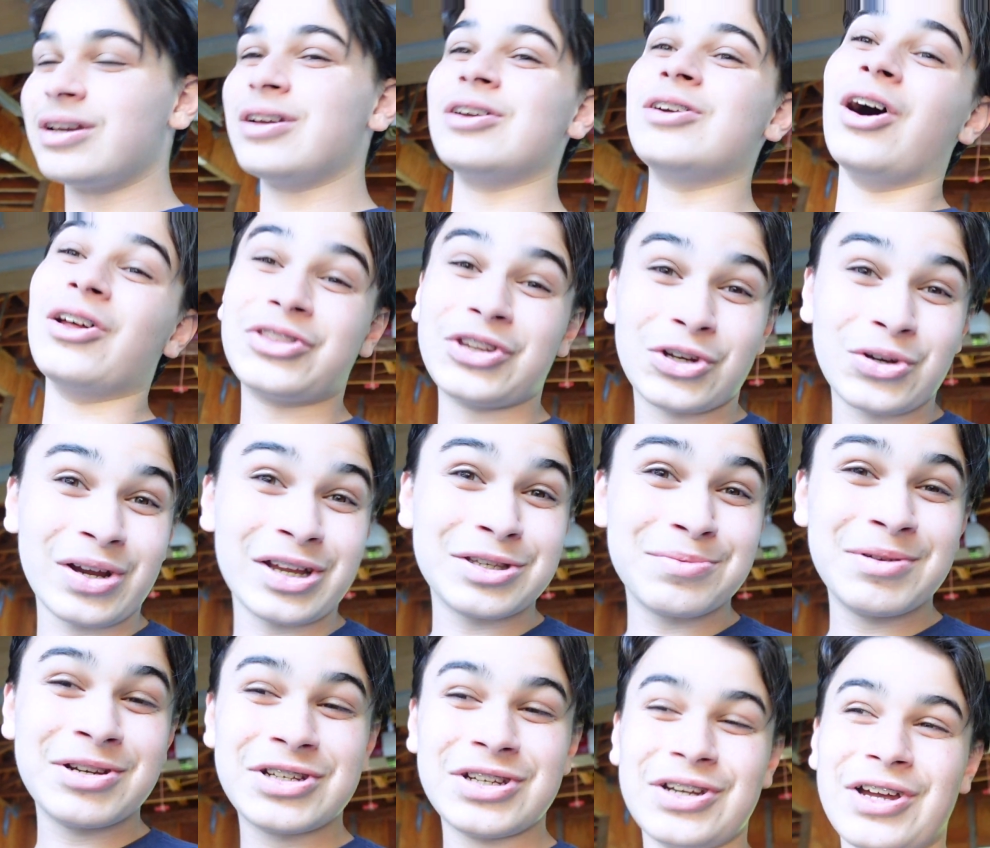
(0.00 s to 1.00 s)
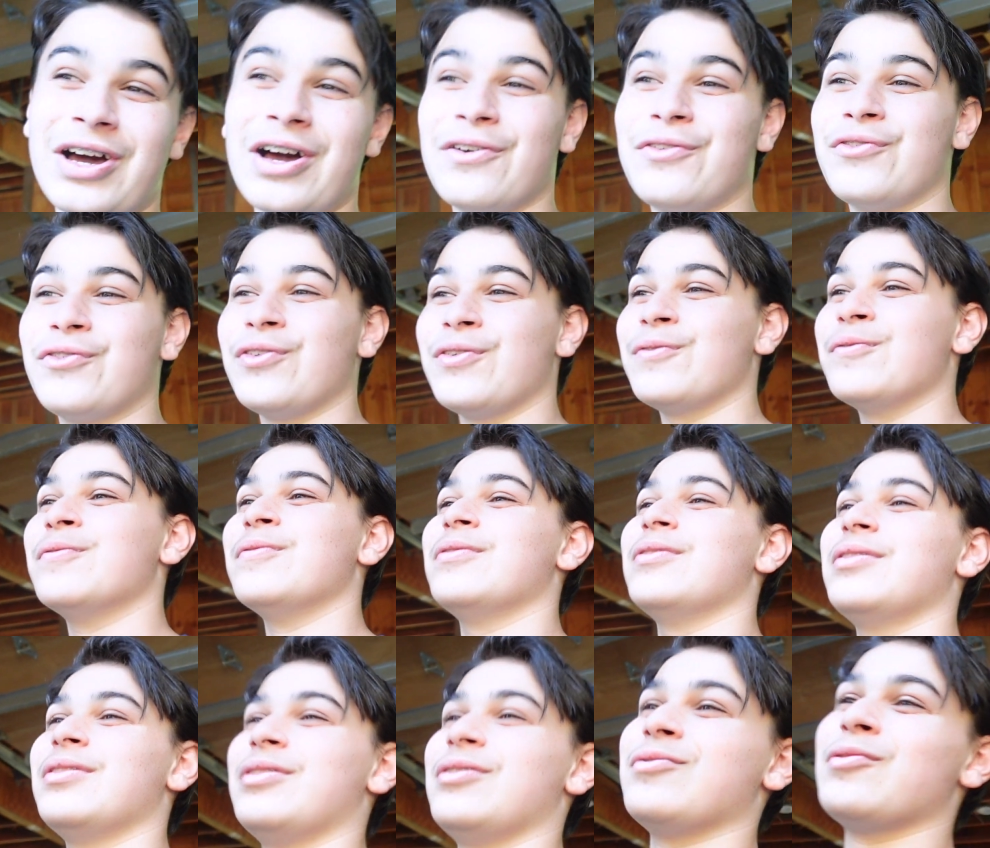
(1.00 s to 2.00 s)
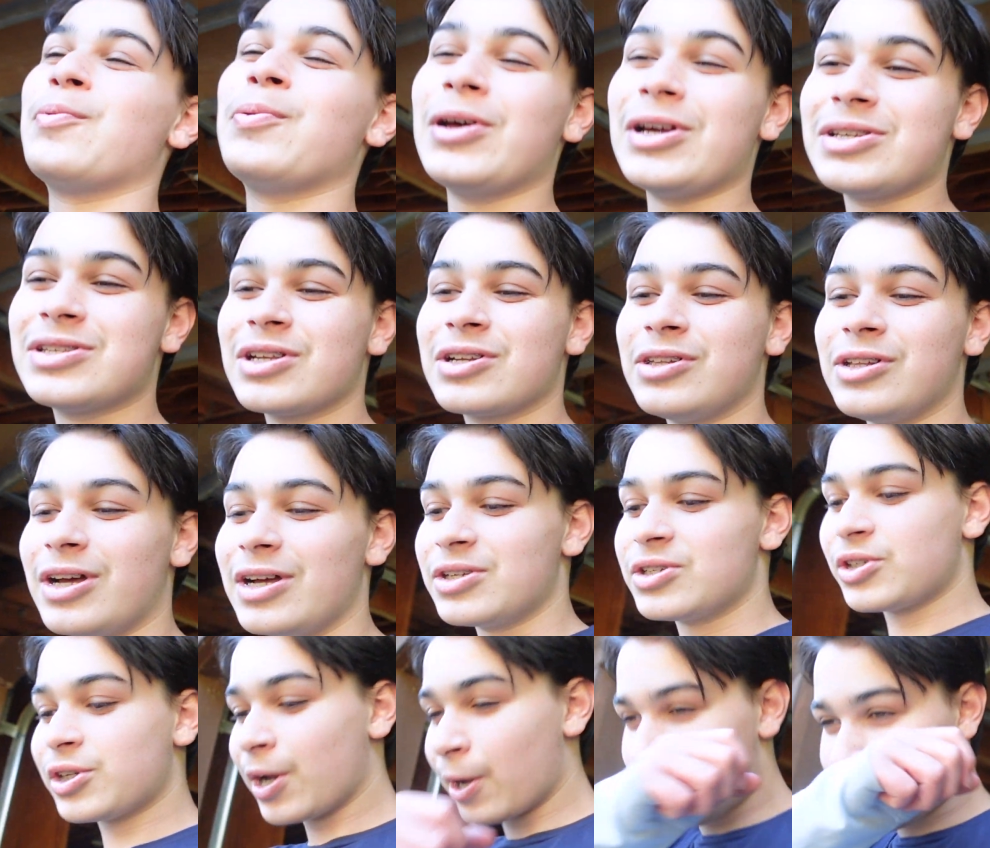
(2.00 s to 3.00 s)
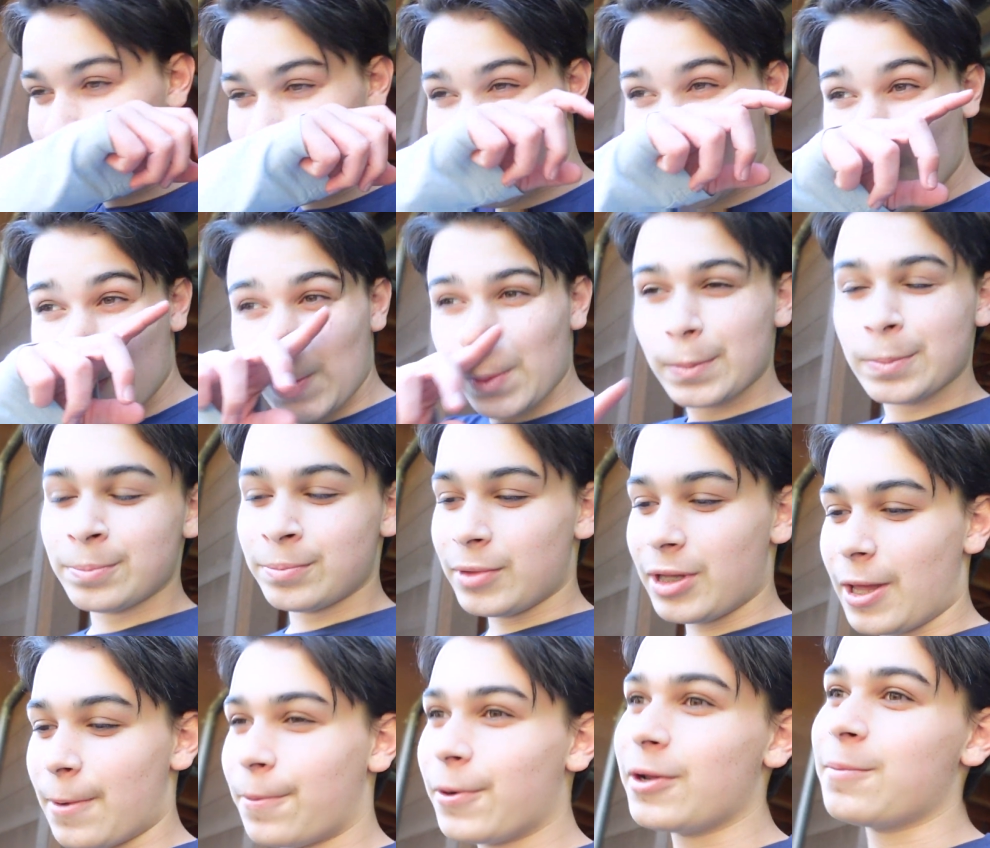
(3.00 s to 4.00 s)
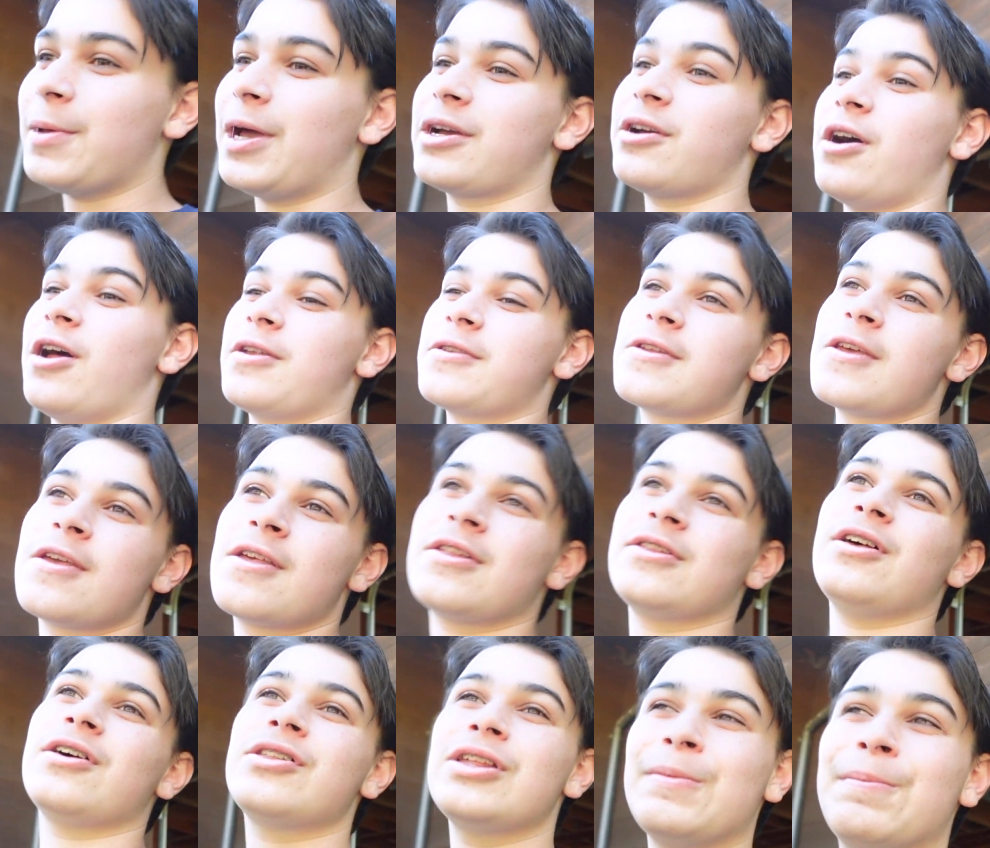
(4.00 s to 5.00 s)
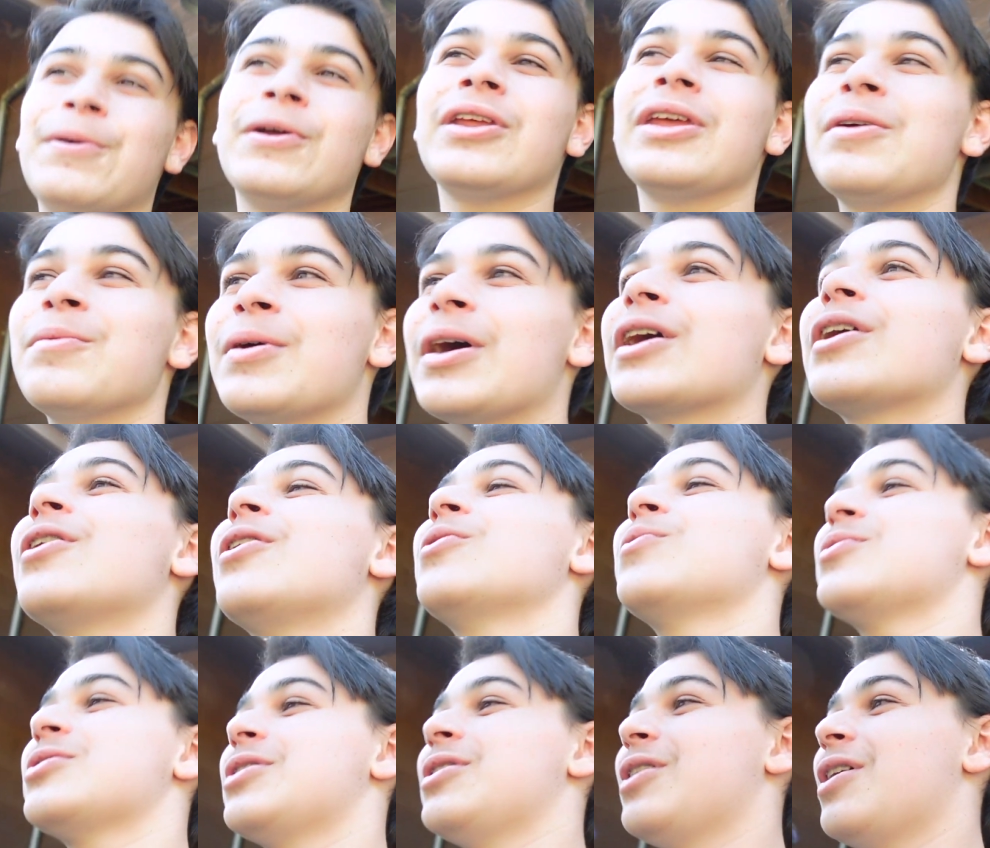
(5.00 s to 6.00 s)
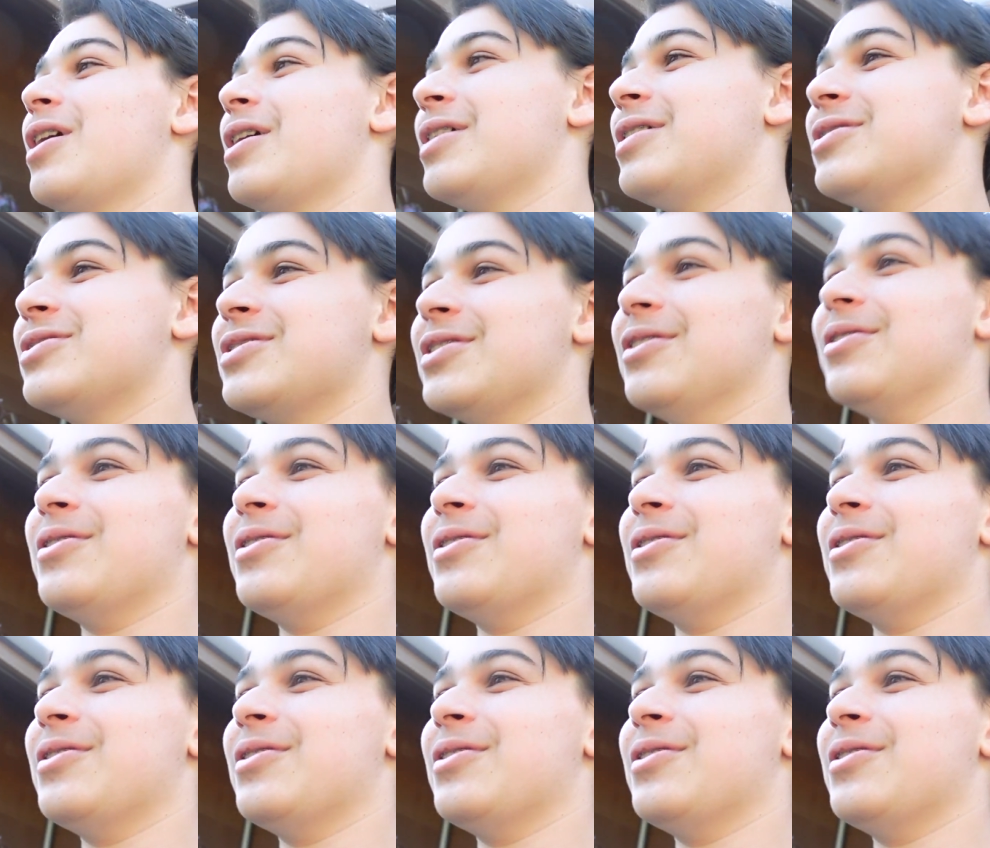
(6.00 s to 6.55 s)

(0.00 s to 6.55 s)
got the transmission off, replaced the clutch, and put it back on. Luckily, putting it back on was a lot easier